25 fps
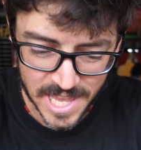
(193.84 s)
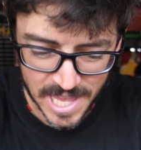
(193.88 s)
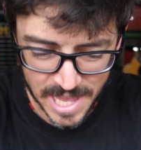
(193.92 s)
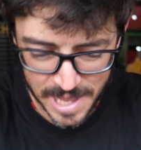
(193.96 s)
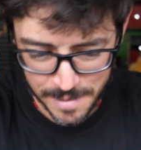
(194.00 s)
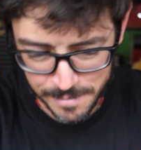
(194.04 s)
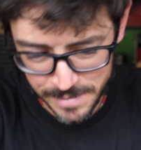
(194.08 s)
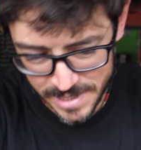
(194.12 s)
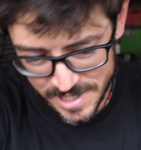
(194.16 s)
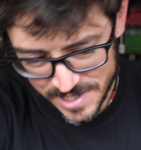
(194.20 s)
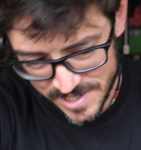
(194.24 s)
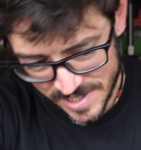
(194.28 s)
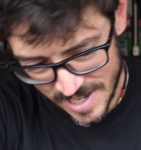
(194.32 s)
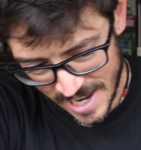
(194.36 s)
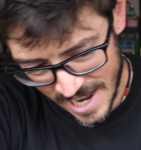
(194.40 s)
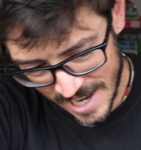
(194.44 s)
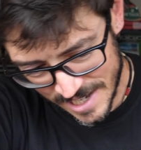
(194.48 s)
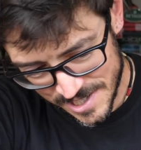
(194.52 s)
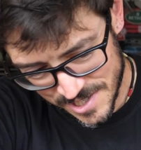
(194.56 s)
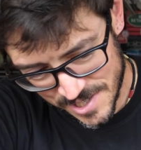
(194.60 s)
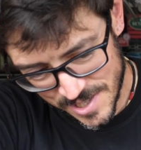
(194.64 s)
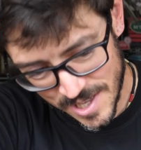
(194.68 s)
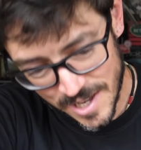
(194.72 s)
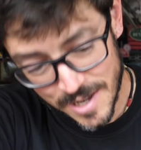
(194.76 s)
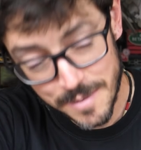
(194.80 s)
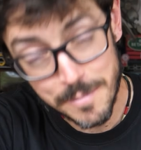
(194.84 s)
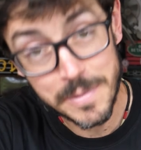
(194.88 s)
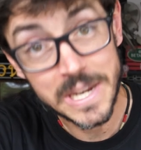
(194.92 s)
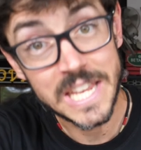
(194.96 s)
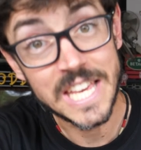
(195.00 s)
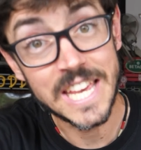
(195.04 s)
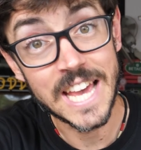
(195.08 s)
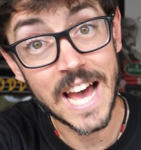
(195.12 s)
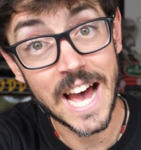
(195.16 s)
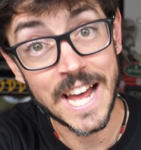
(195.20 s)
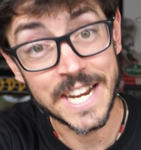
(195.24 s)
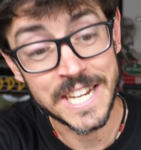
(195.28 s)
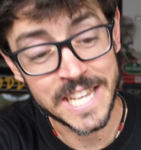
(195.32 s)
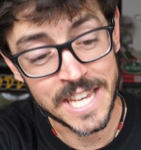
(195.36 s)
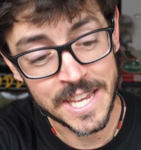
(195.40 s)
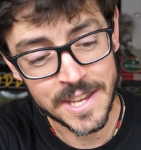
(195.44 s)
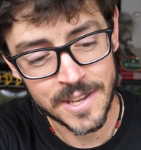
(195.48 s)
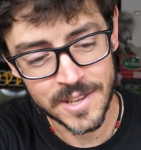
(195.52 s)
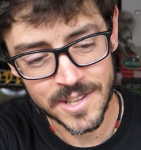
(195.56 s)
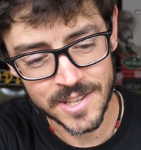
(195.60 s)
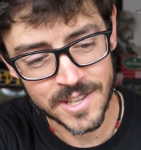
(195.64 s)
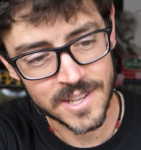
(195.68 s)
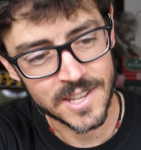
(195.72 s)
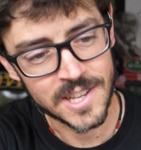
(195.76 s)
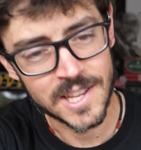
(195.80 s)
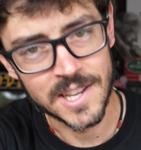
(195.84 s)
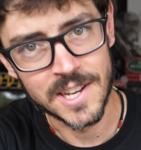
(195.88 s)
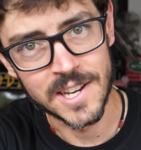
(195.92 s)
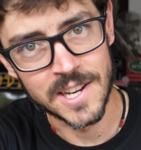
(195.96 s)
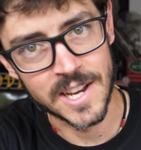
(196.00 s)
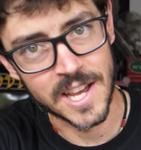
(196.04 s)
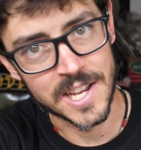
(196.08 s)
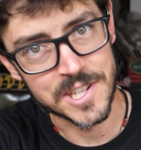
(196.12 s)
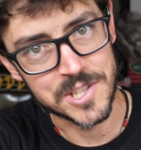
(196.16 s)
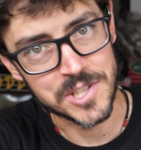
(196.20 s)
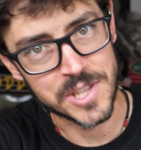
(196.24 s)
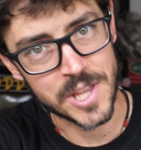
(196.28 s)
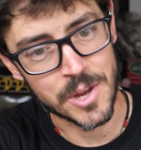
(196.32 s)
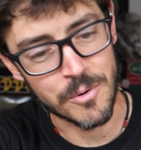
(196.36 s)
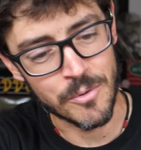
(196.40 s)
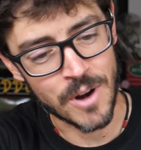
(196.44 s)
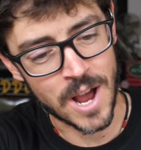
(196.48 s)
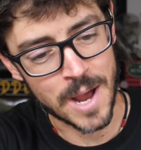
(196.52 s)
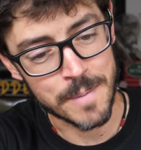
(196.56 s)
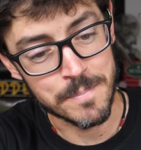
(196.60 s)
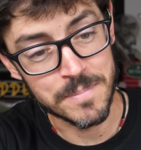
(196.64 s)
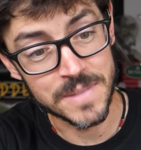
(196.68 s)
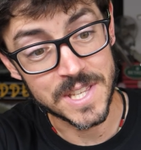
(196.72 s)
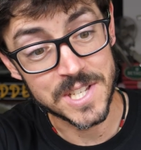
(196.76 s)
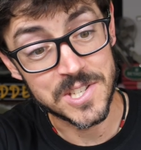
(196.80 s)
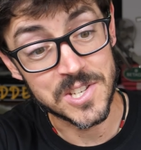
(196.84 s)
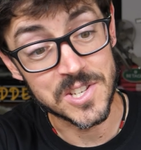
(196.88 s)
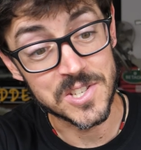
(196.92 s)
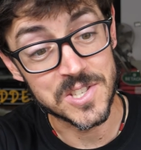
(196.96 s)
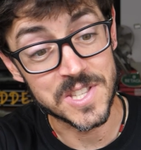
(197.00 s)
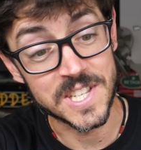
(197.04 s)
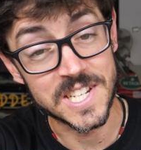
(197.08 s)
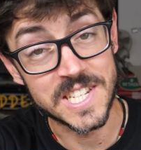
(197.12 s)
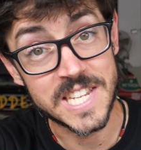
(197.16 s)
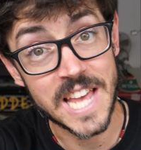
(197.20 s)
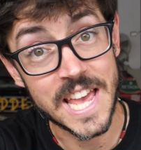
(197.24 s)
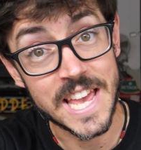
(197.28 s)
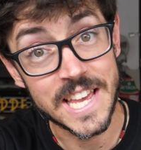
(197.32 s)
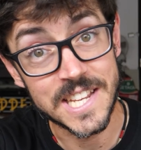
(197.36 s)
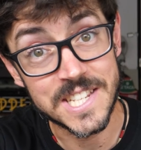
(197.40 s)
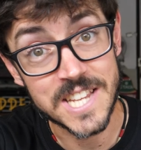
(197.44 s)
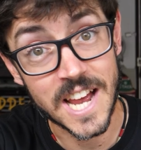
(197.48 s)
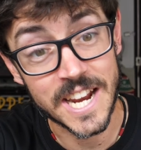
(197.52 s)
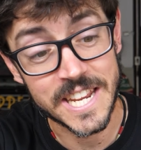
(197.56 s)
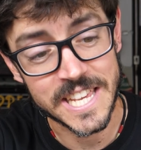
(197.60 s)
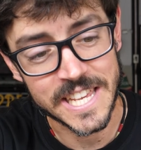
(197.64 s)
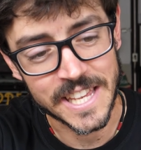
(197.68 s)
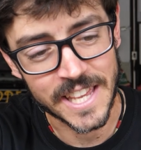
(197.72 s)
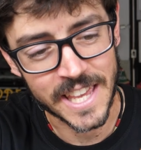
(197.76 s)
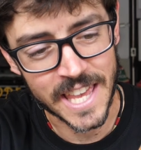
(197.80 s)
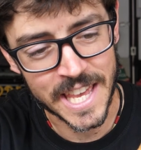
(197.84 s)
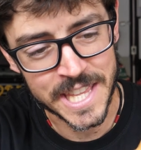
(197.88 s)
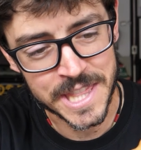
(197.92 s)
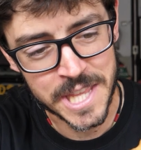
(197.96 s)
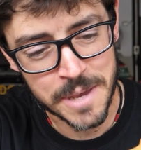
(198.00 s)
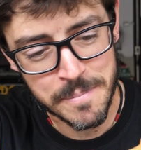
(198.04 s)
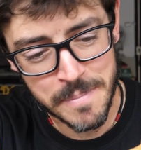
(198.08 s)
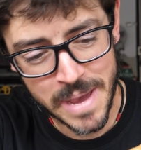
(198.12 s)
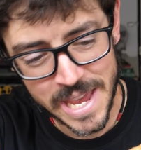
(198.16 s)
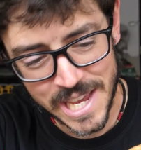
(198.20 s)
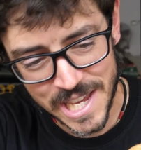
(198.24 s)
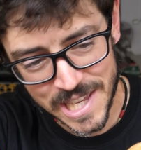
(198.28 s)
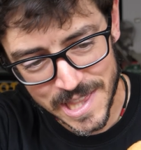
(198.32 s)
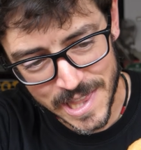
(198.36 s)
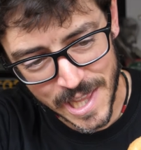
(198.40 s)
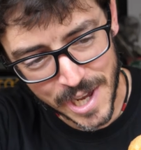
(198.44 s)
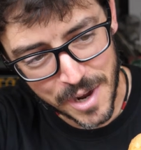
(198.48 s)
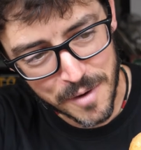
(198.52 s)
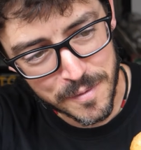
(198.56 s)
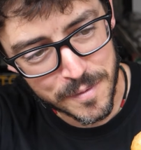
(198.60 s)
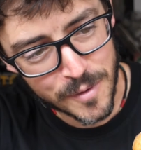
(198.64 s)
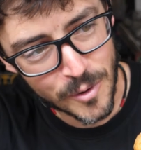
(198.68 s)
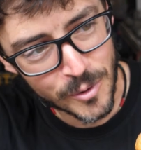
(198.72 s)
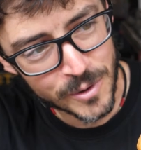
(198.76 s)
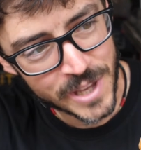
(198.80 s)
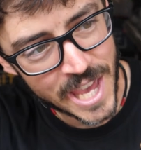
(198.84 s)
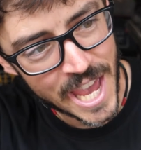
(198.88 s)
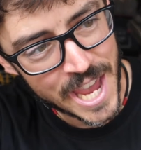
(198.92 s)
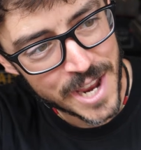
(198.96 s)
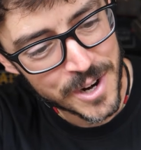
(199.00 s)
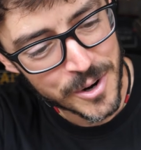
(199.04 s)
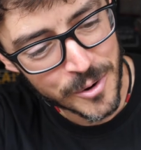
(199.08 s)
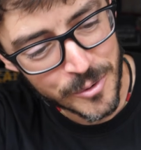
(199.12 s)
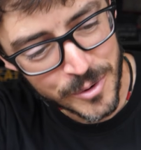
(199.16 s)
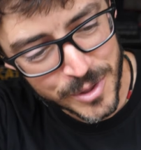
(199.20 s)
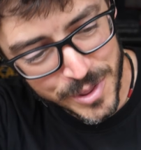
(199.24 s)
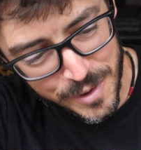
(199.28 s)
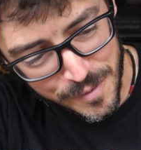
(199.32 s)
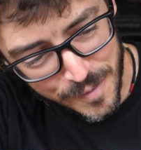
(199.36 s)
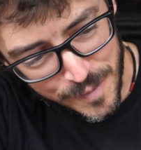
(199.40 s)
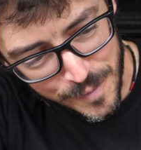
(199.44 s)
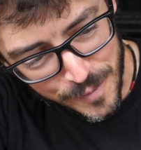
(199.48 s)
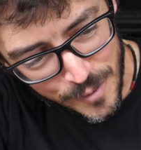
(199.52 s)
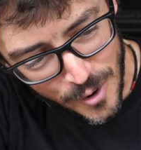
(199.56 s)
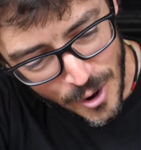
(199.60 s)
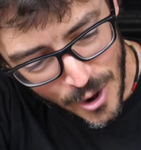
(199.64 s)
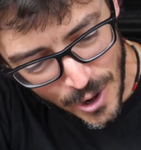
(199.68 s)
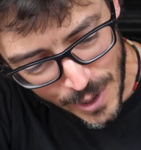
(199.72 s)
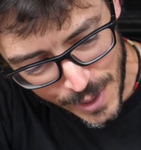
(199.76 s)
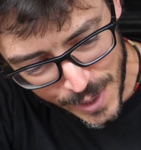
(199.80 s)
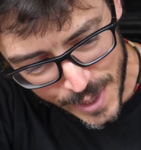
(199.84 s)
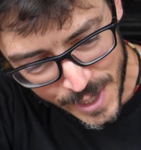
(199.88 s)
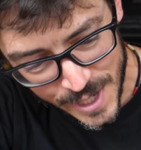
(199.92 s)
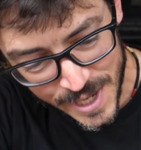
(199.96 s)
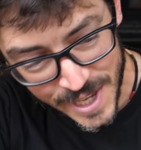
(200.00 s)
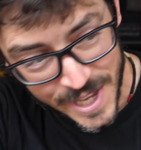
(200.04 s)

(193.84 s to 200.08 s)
and besides the biryani, nice, they rhyme. This is the teh tarik, and they make it like a volcano, the froth.